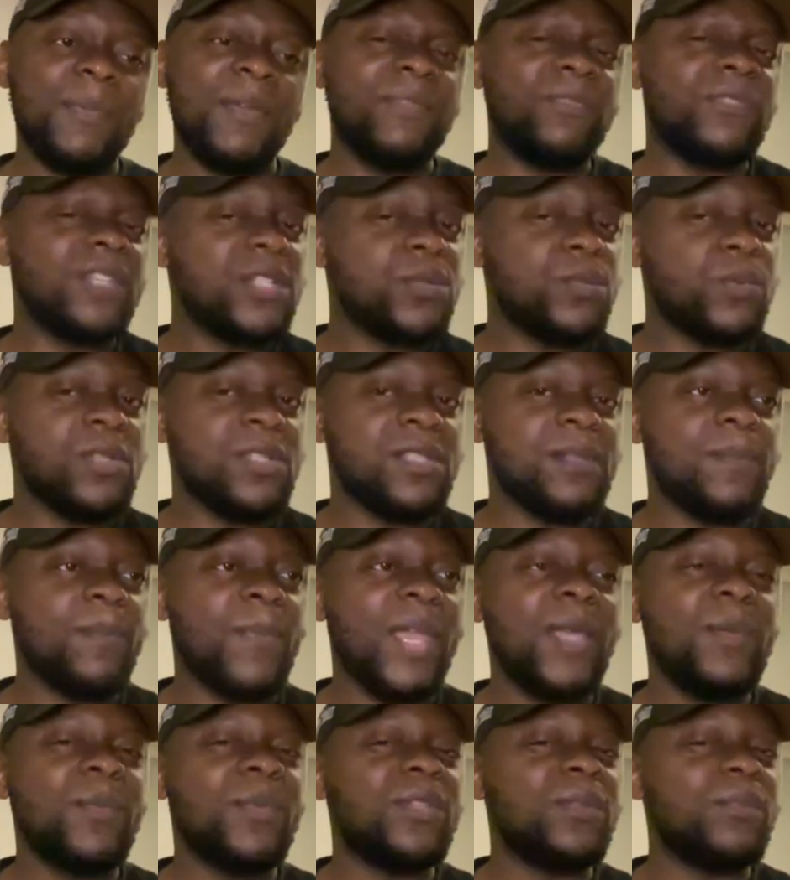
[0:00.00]
If this was
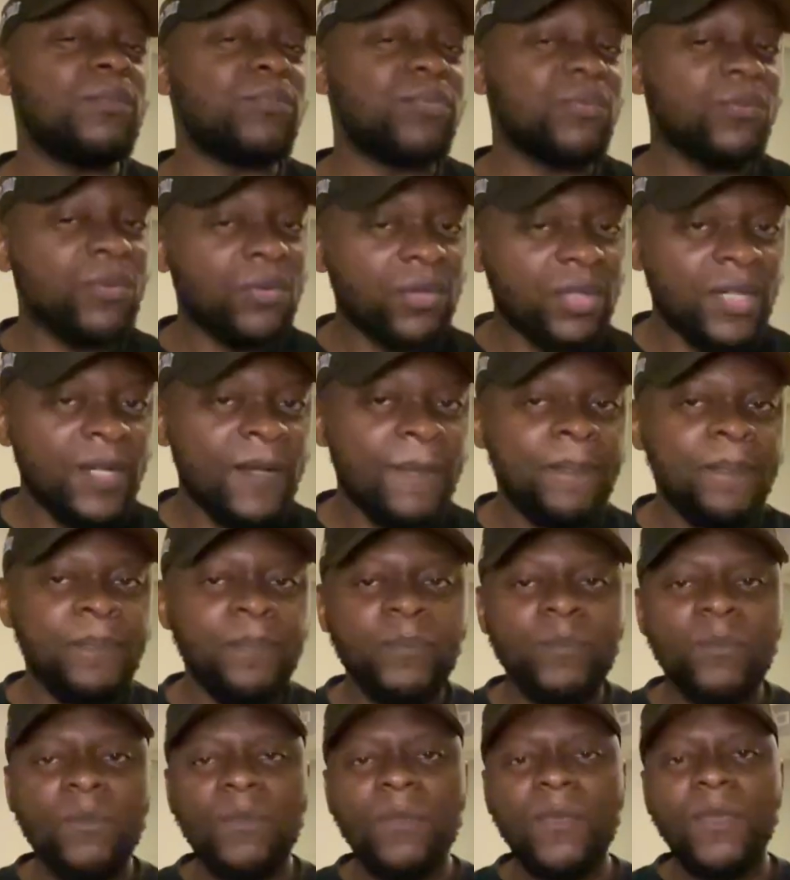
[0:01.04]
maybe abroad,
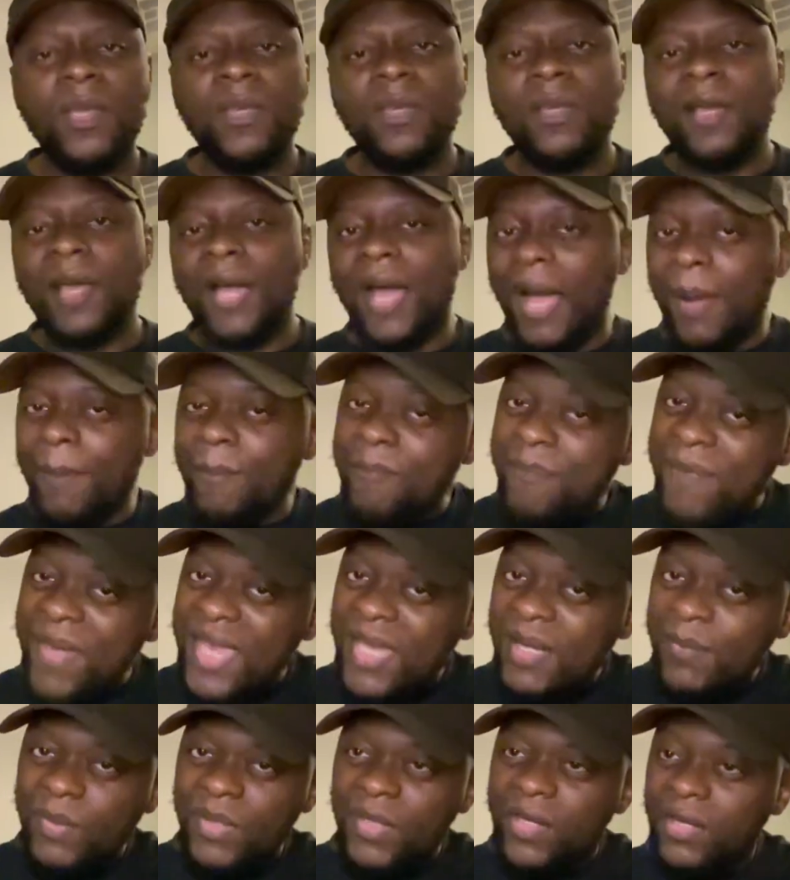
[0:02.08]
I
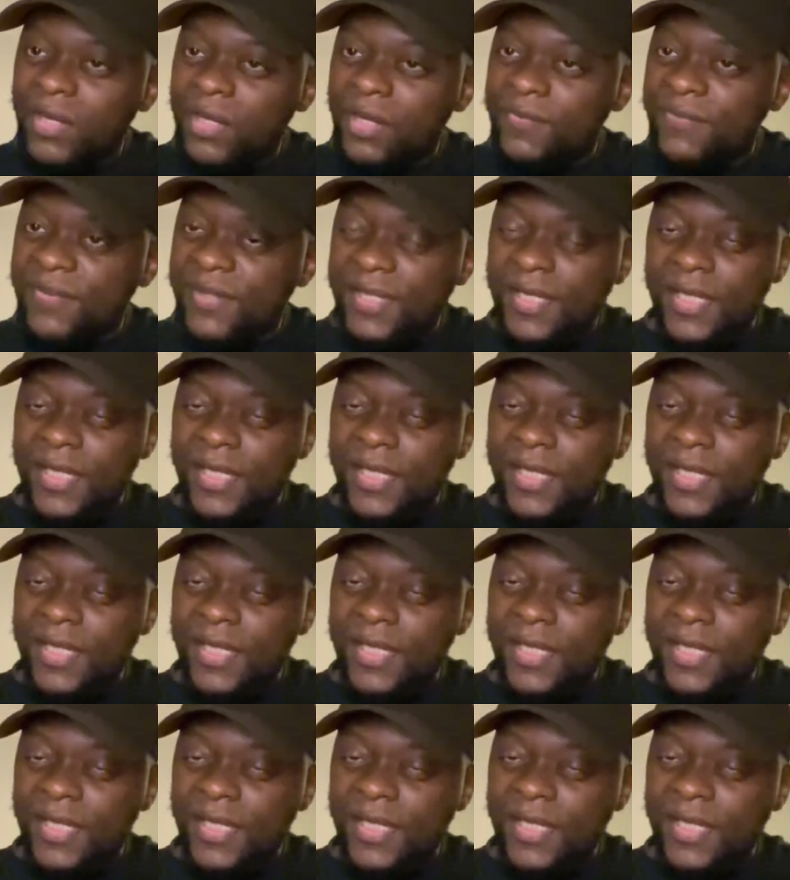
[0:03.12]
maybe would have